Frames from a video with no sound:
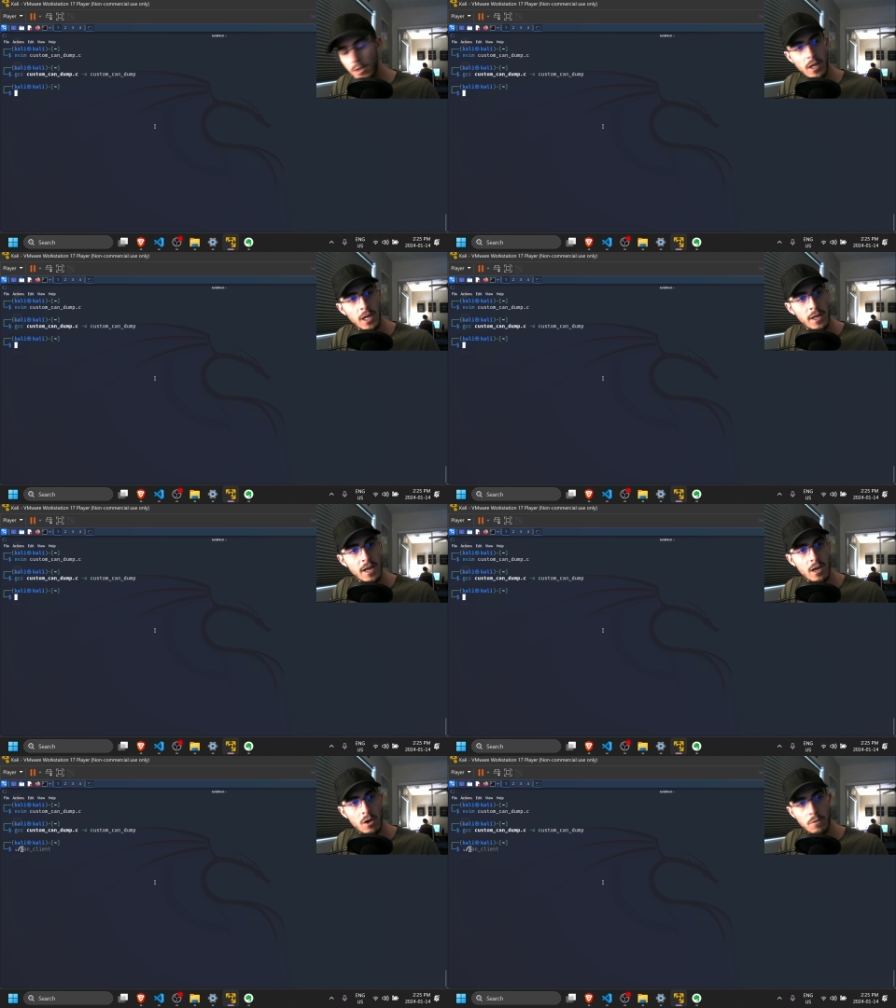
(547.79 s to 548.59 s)
And
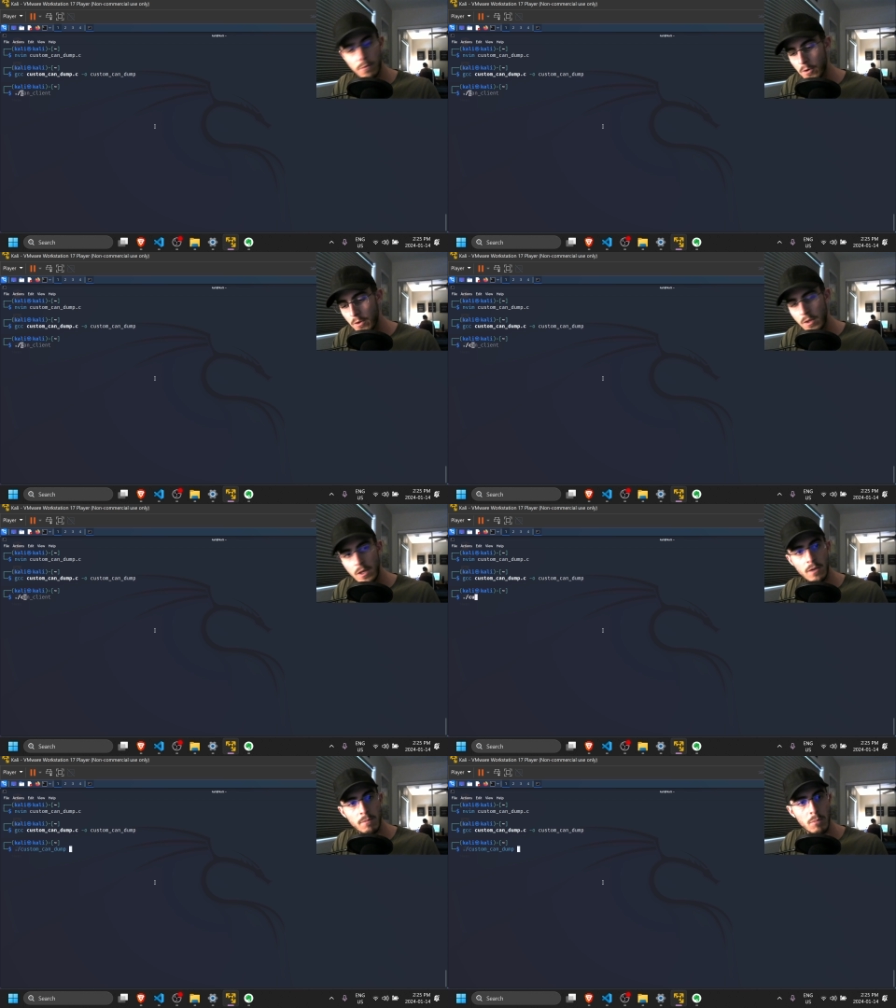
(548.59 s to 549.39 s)
now for
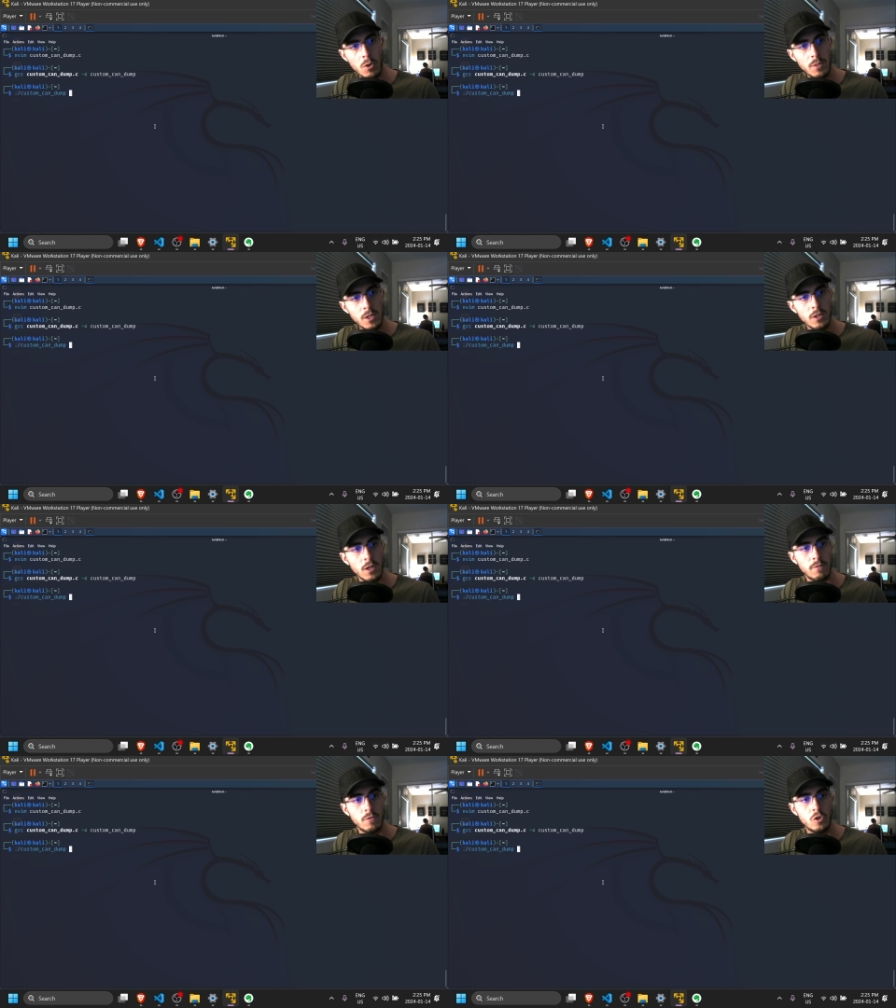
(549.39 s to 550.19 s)
the moment
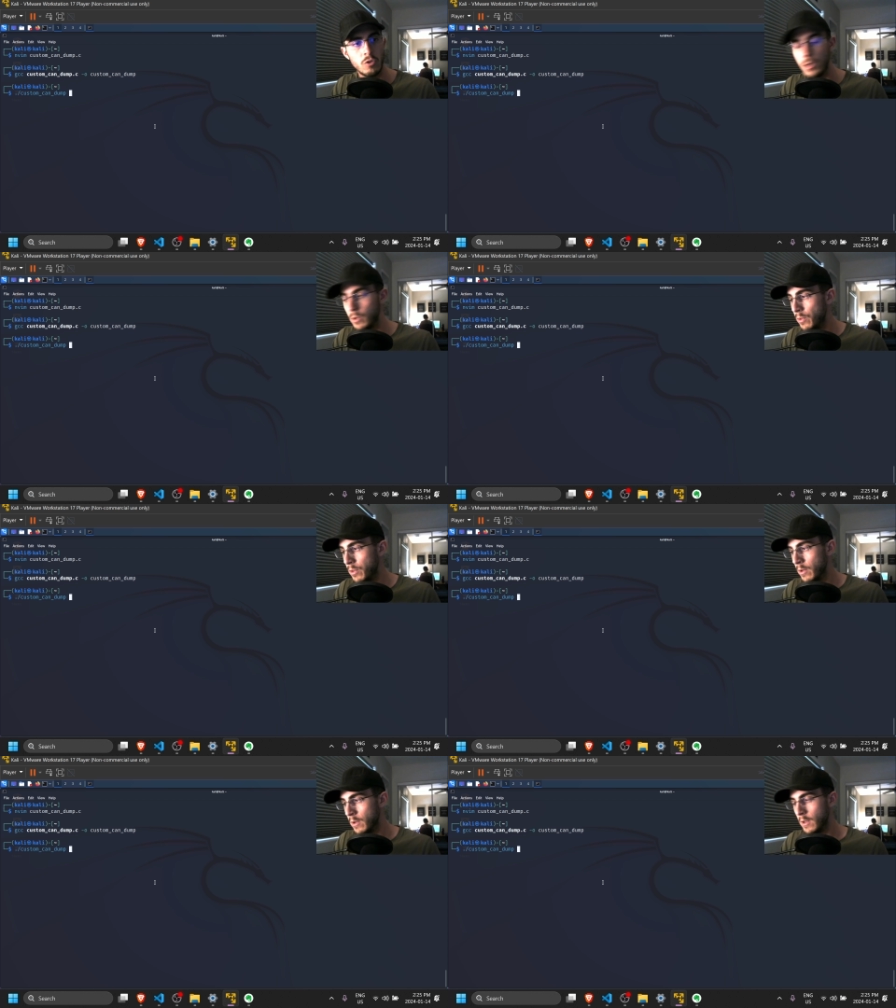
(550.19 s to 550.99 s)
of
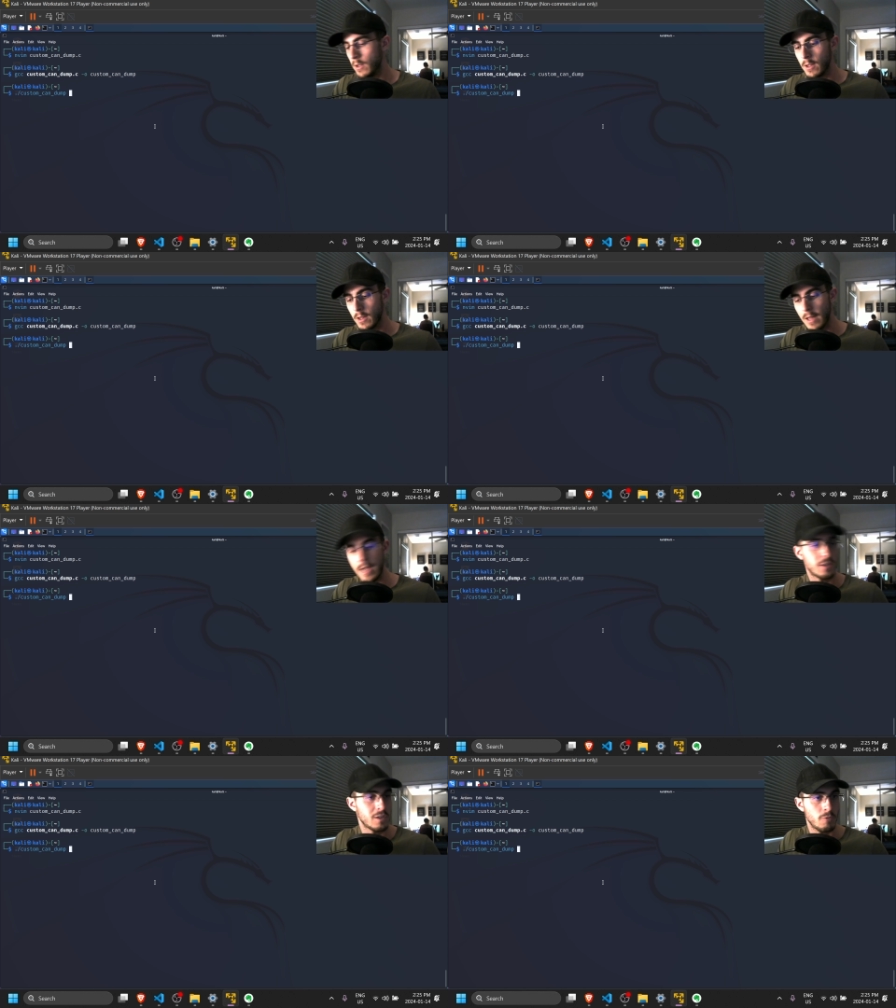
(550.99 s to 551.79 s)
truth,
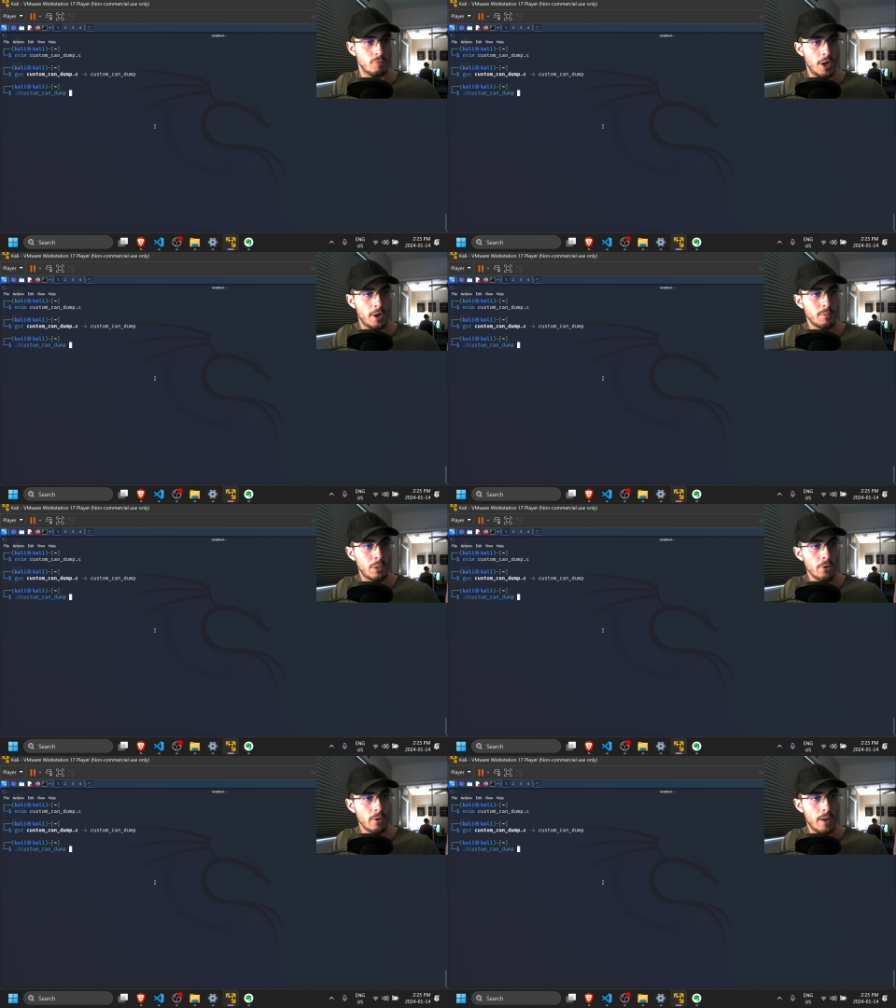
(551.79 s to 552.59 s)
let's run our
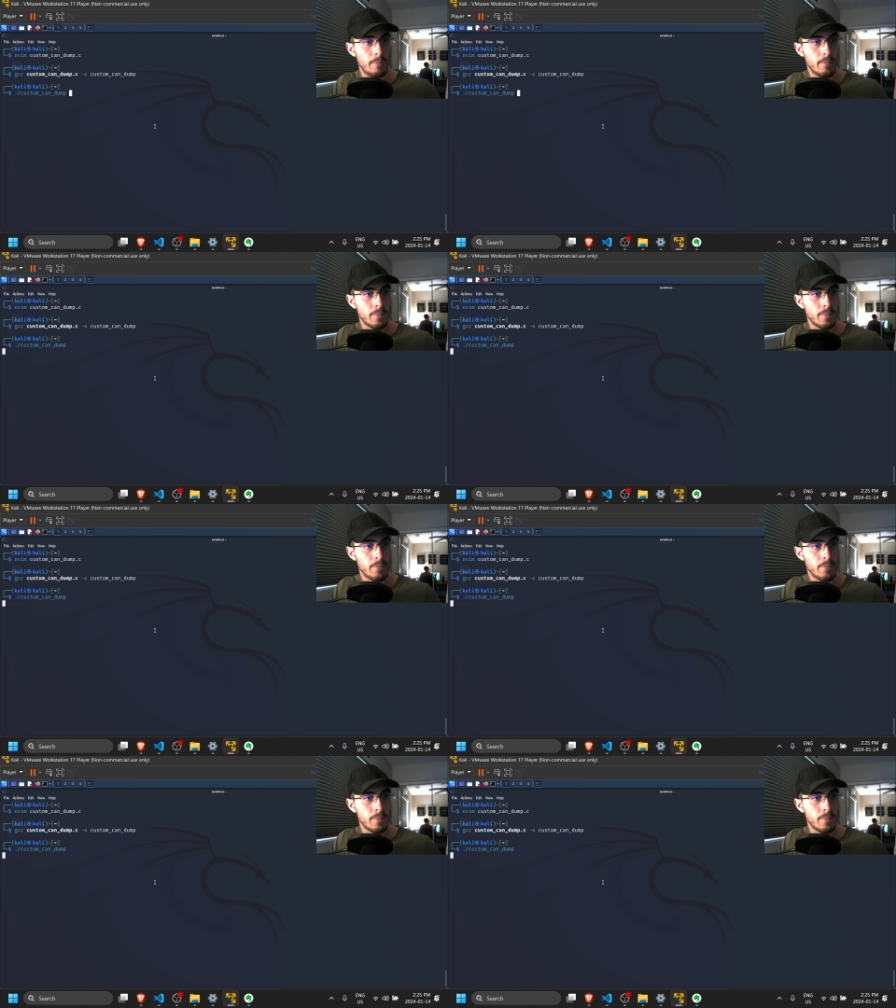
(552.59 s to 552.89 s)
program.